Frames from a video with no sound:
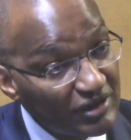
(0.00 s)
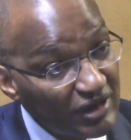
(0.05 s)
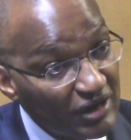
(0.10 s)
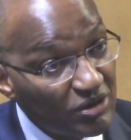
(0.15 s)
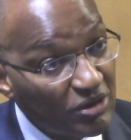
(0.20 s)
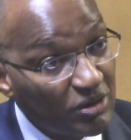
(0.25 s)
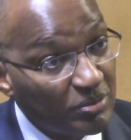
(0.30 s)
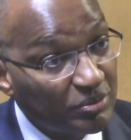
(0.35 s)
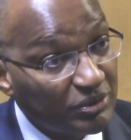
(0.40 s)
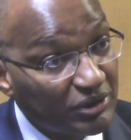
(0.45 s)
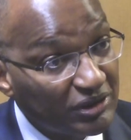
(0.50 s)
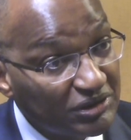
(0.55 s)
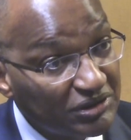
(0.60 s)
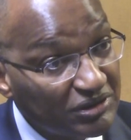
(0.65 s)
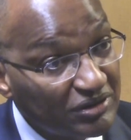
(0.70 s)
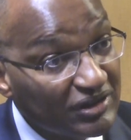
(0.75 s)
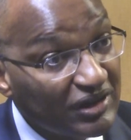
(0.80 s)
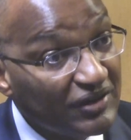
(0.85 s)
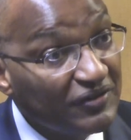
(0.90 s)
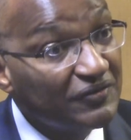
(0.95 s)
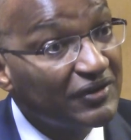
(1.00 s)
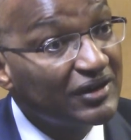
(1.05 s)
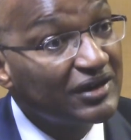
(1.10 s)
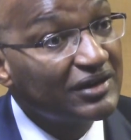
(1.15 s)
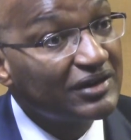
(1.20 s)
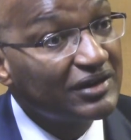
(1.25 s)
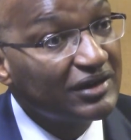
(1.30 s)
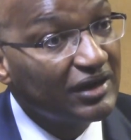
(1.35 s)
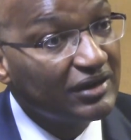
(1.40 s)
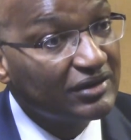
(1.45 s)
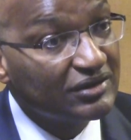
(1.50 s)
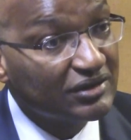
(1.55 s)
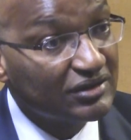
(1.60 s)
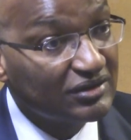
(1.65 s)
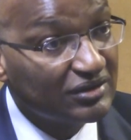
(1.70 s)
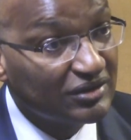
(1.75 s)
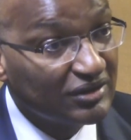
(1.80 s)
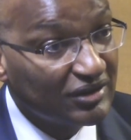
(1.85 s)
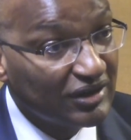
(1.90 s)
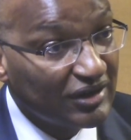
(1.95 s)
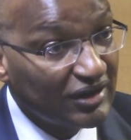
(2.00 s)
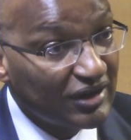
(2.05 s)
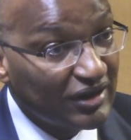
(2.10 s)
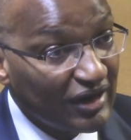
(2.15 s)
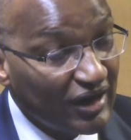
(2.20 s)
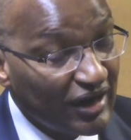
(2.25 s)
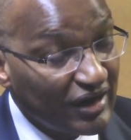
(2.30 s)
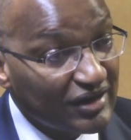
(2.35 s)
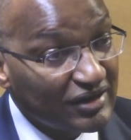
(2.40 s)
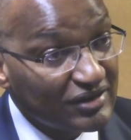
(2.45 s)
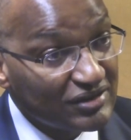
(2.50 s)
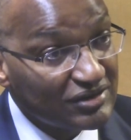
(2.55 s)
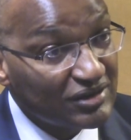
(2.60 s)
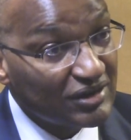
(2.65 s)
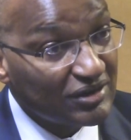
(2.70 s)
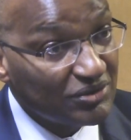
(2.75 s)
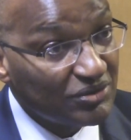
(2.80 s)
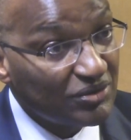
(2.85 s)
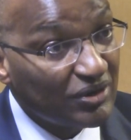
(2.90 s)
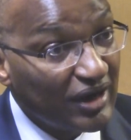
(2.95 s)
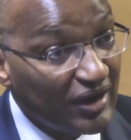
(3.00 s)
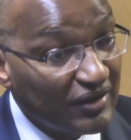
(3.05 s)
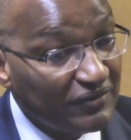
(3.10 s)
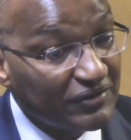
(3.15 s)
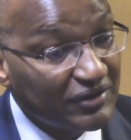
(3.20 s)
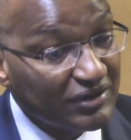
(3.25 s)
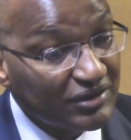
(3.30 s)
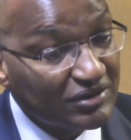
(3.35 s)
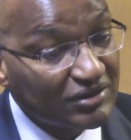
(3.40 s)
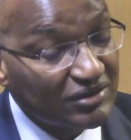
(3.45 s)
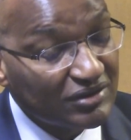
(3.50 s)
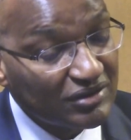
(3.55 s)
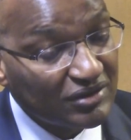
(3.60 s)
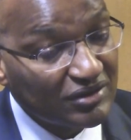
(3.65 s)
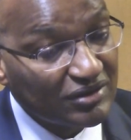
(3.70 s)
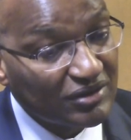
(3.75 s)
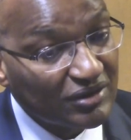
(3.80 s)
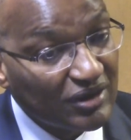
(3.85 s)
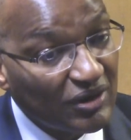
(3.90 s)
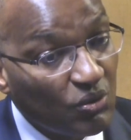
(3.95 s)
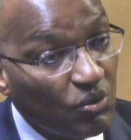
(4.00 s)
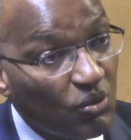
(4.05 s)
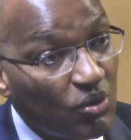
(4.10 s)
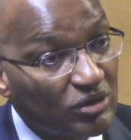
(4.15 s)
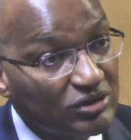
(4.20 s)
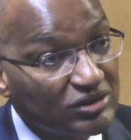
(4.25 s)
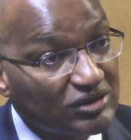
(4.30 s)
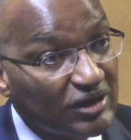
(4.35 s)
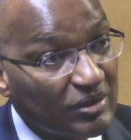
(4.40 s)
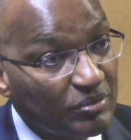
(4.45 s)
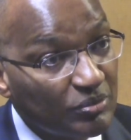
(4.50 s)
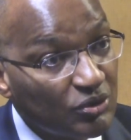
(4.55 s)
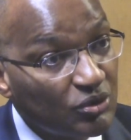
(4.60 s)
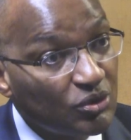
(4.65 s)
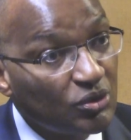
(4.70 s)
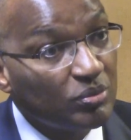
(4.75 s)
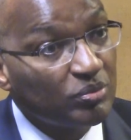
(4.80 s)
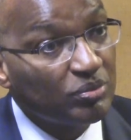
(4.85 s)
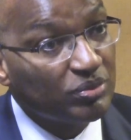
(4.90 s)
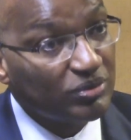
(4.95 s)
their cooperation. They even created, I guess here you have it, WhatsApp group.